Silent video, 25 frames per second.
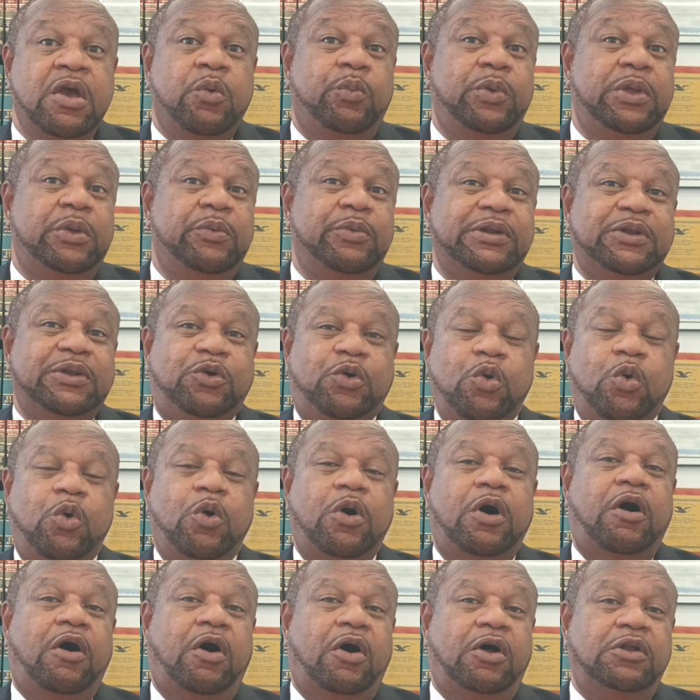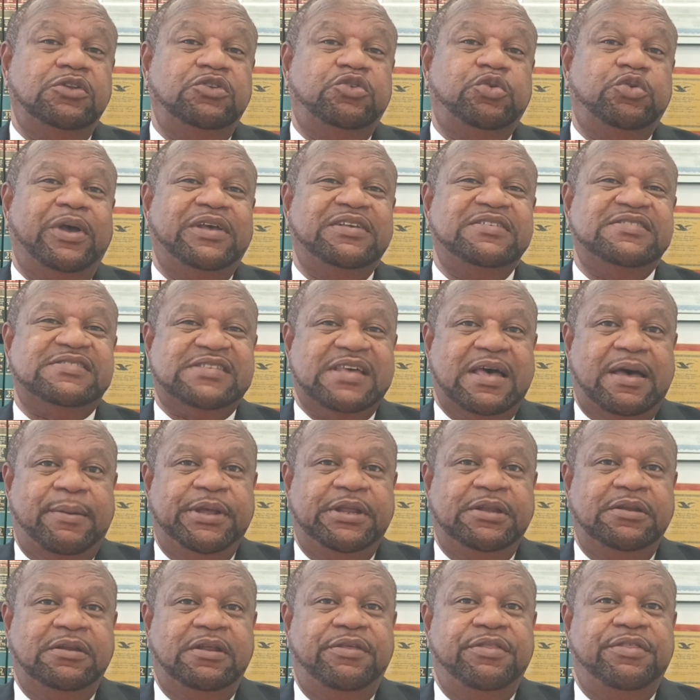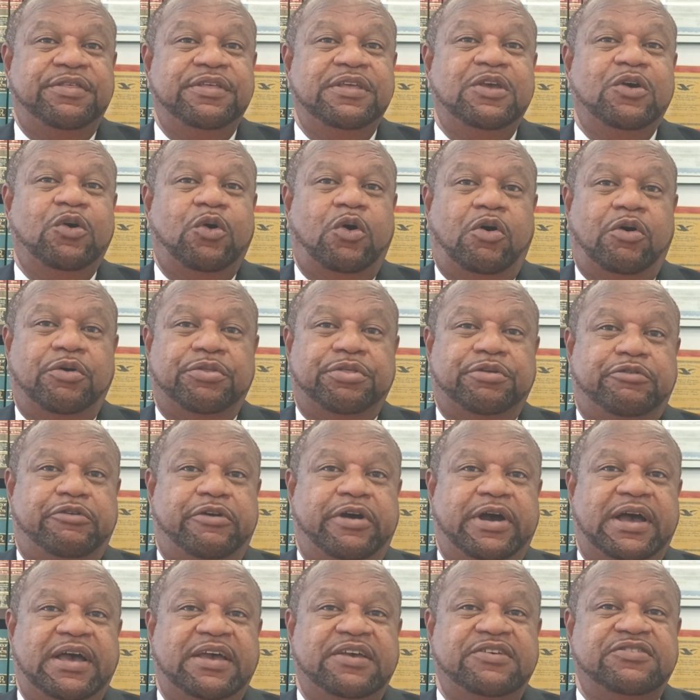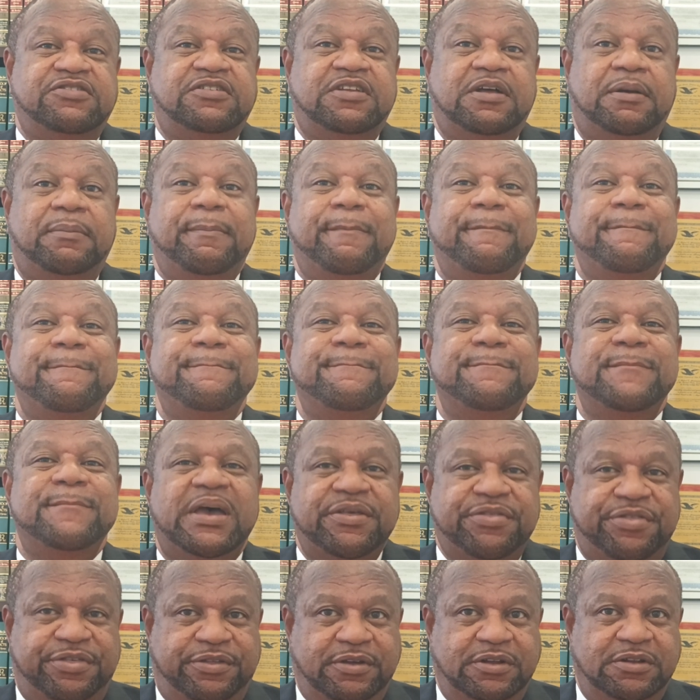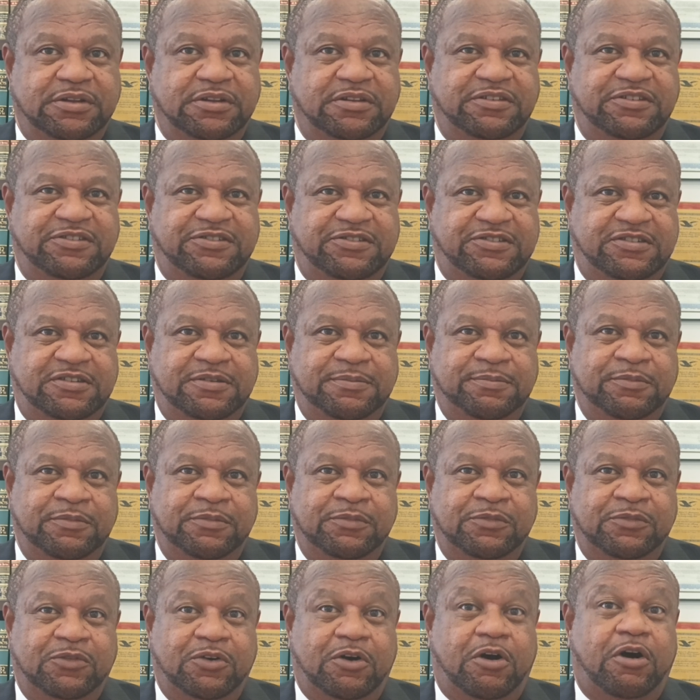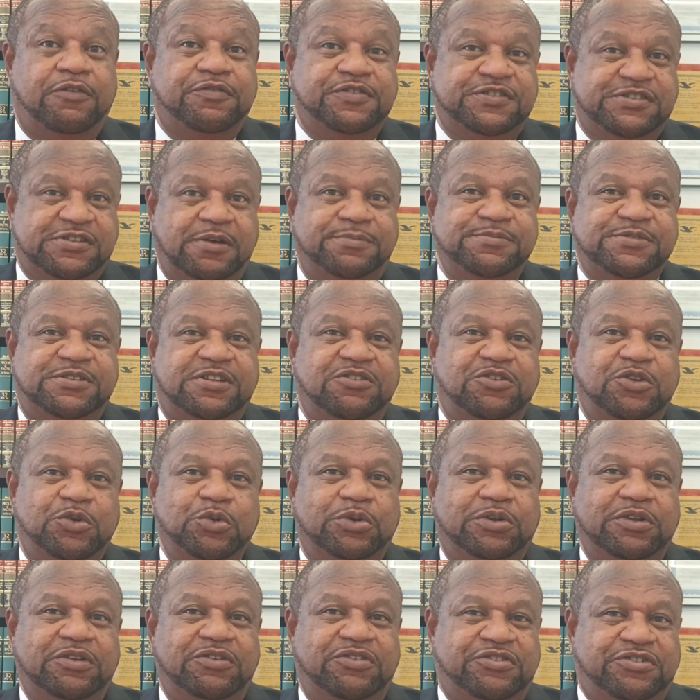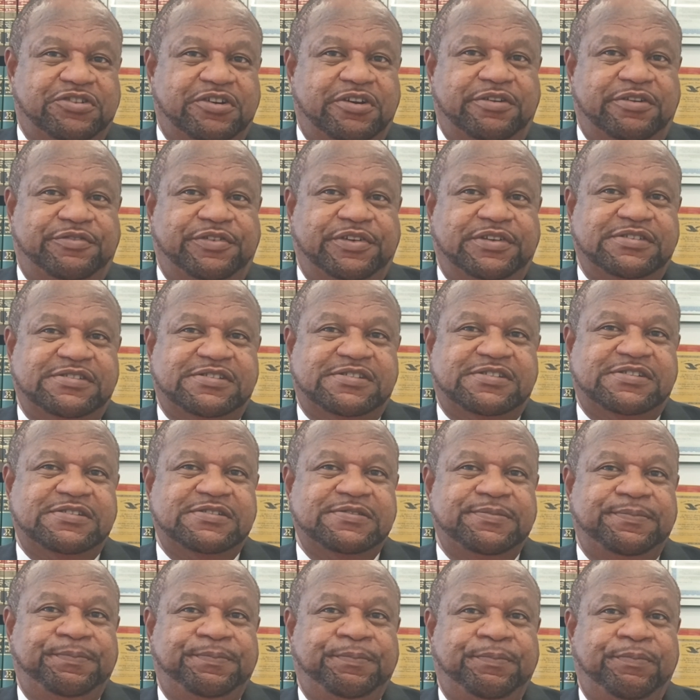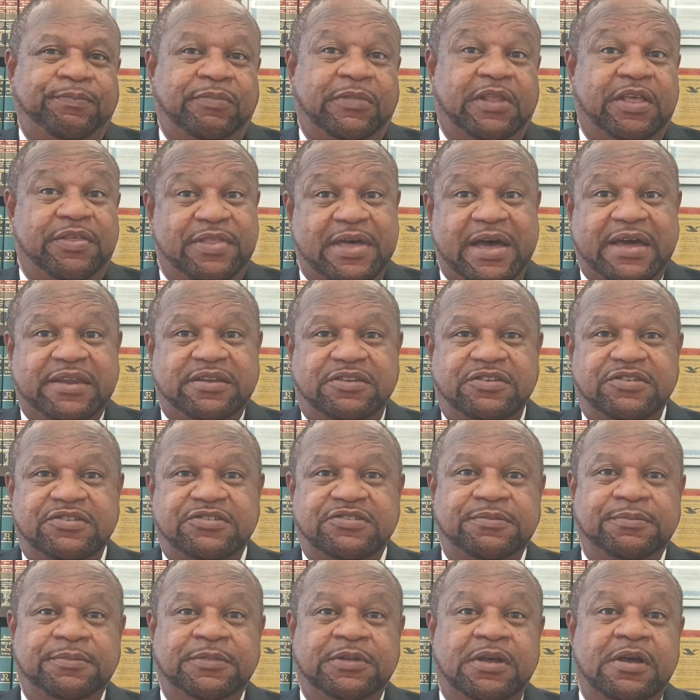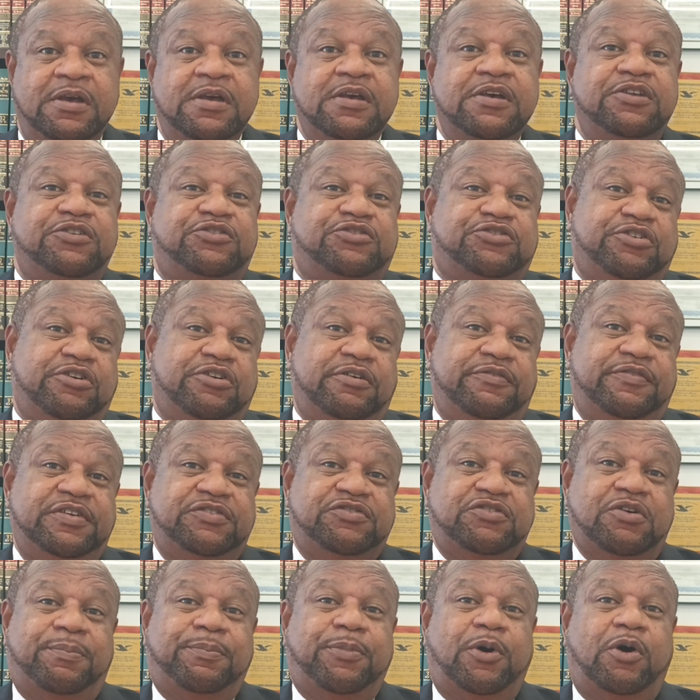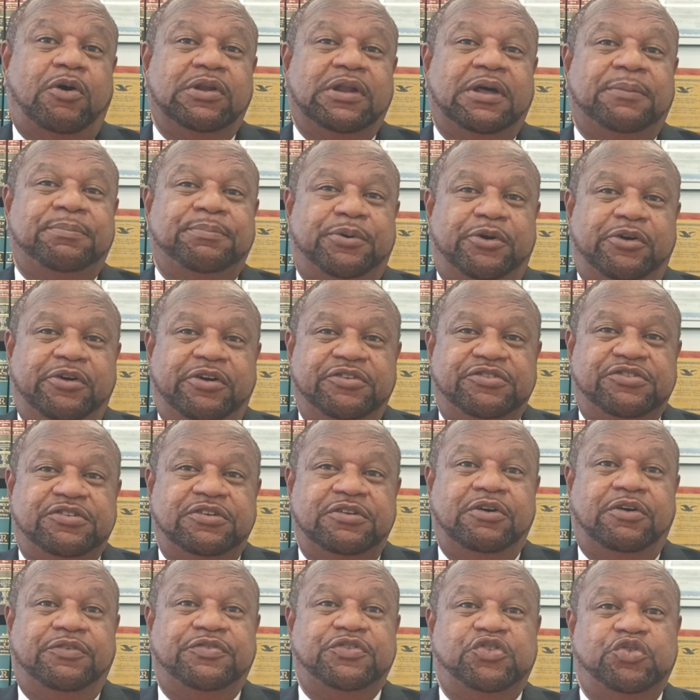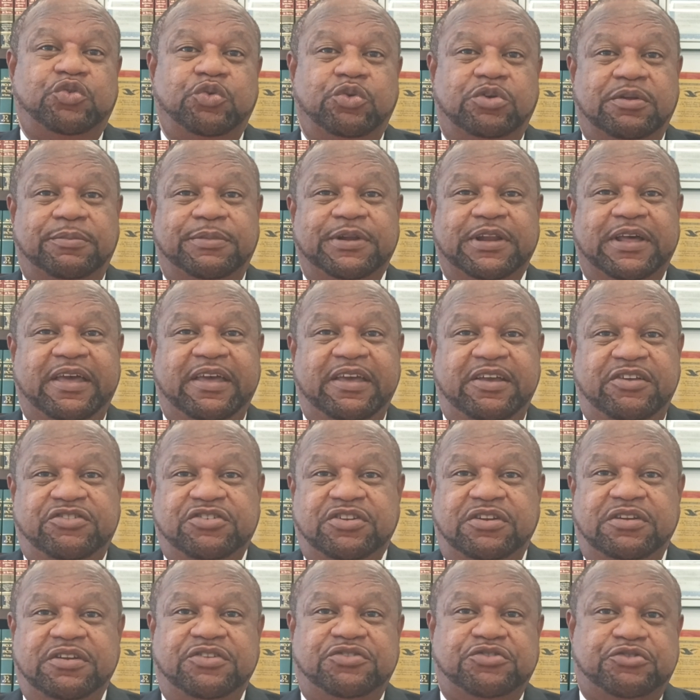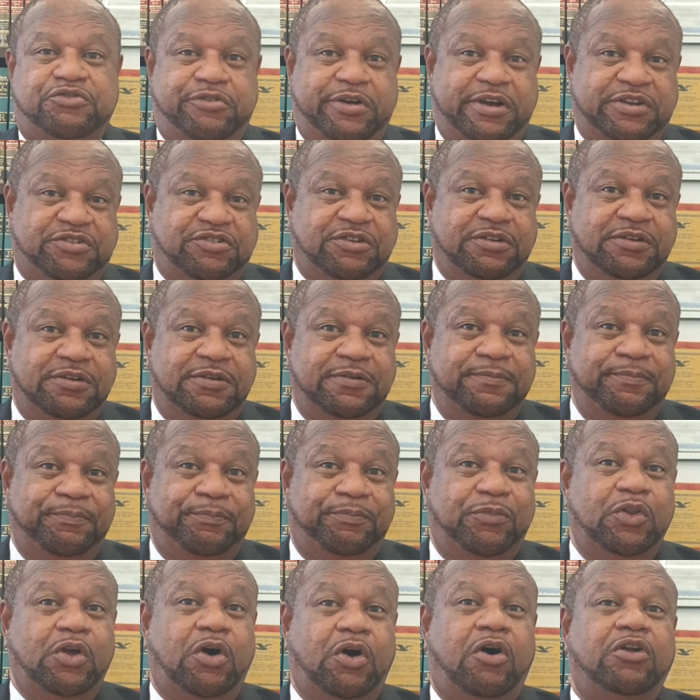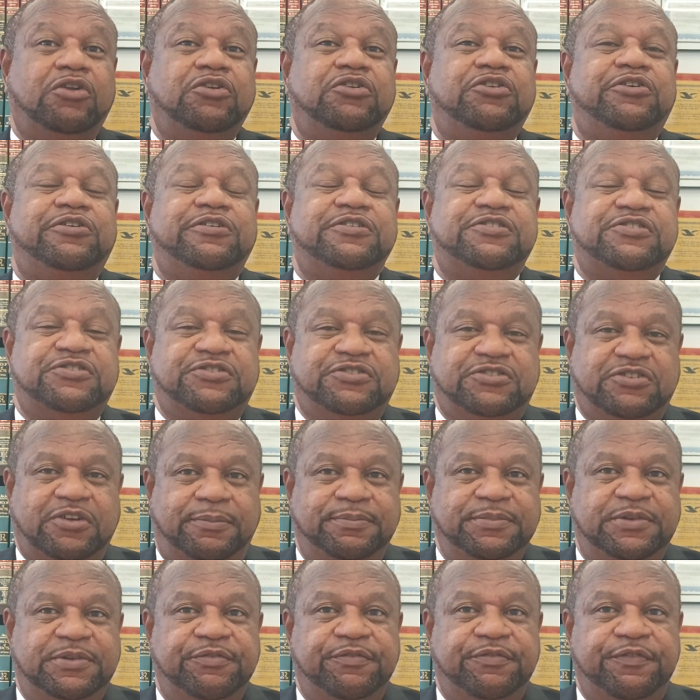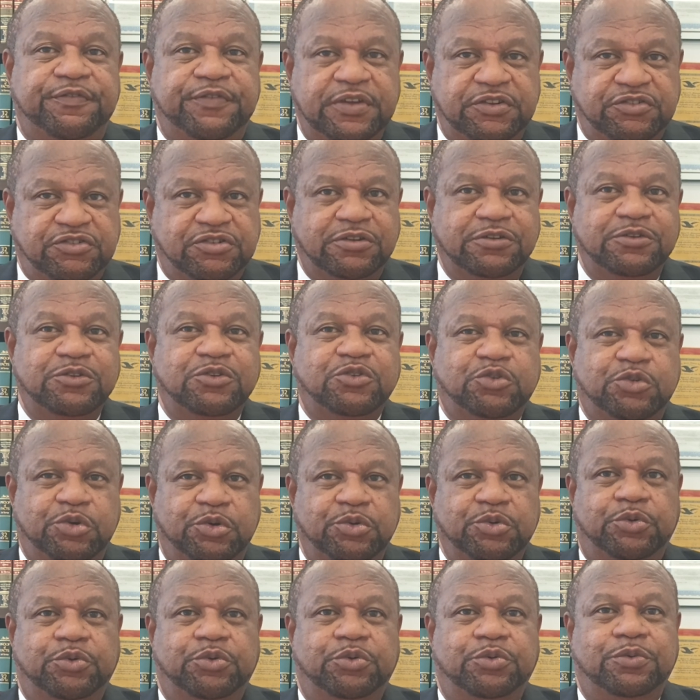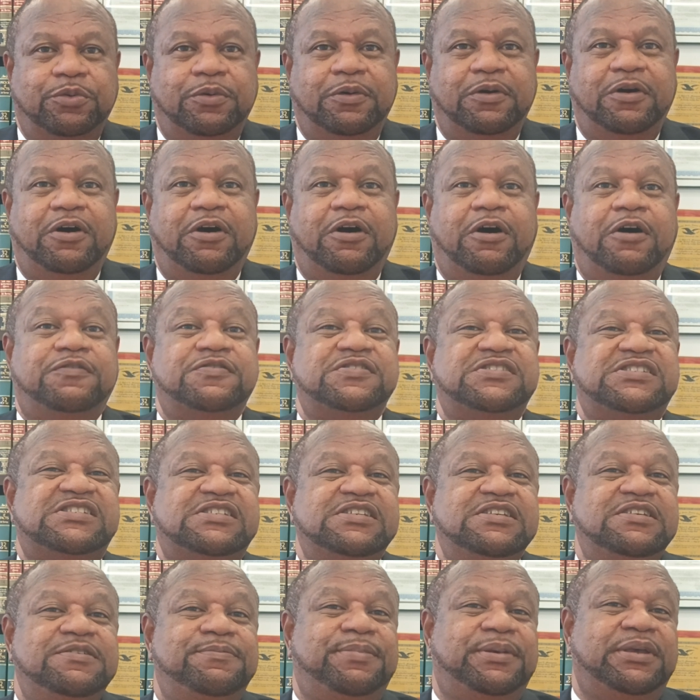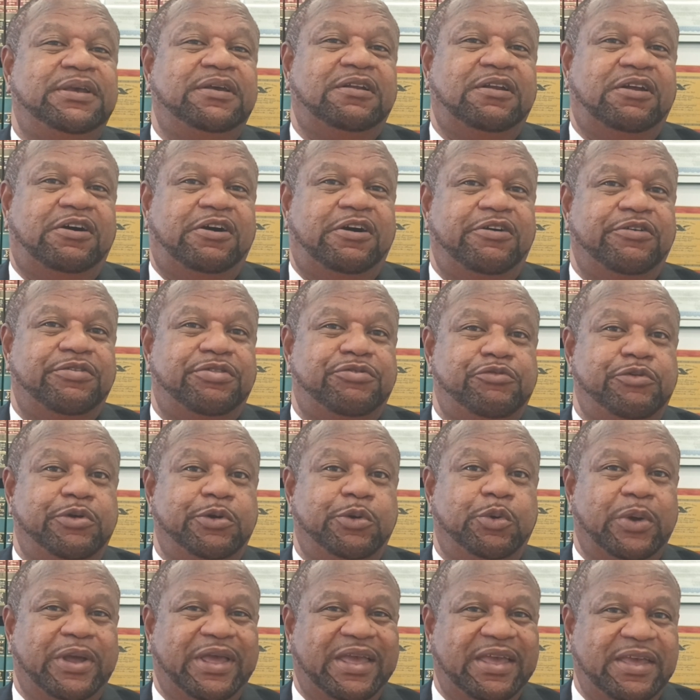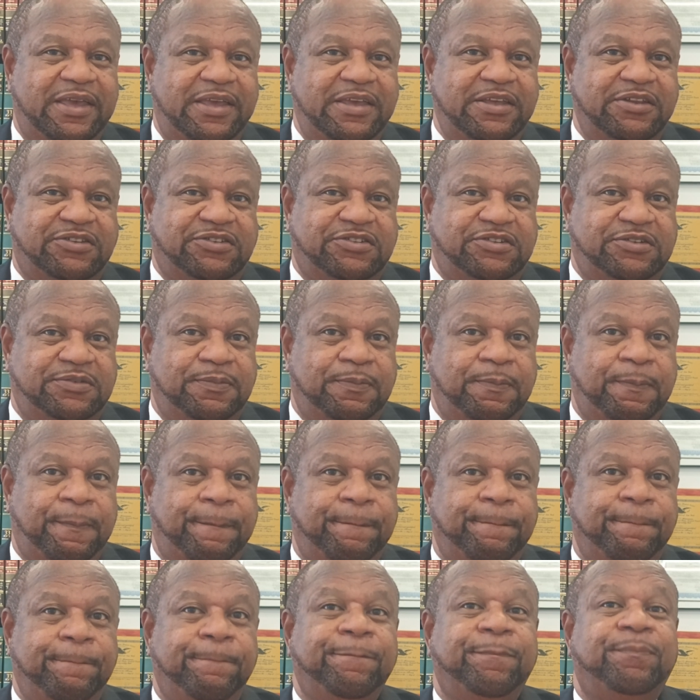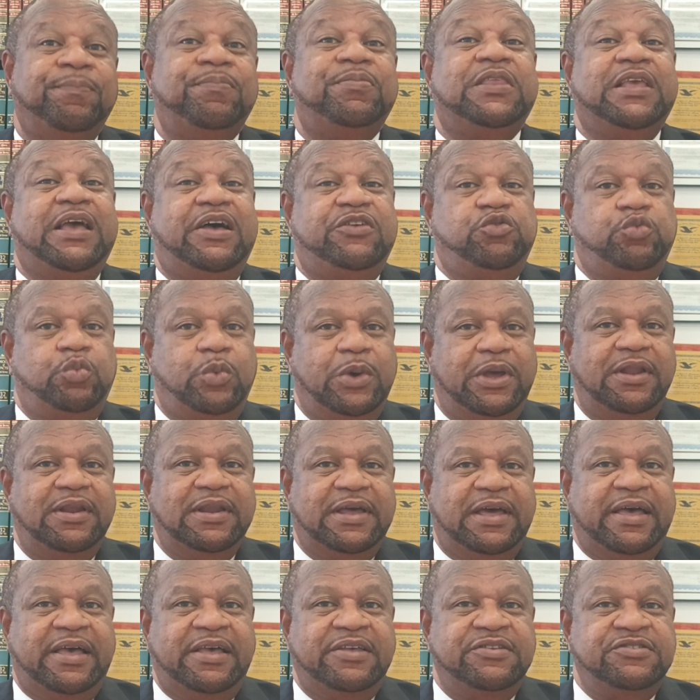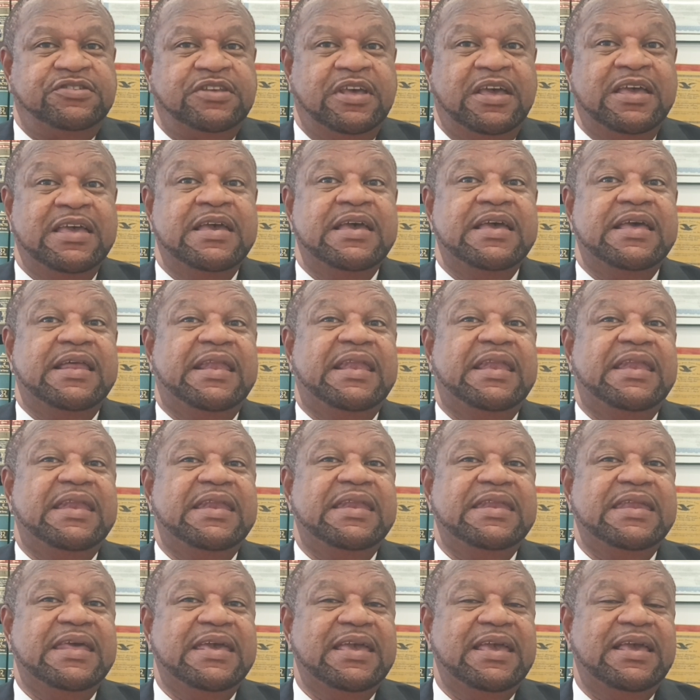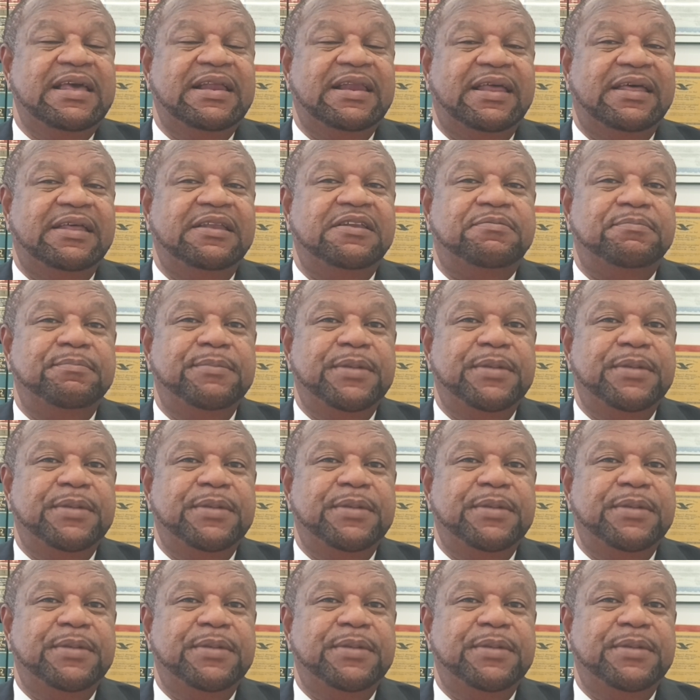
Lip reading: we will go on to examine the authorized methods of substituted service. That is, service upon a person of suitable age and discretion under Subdivision 2 of CPLR 308, as well as nail and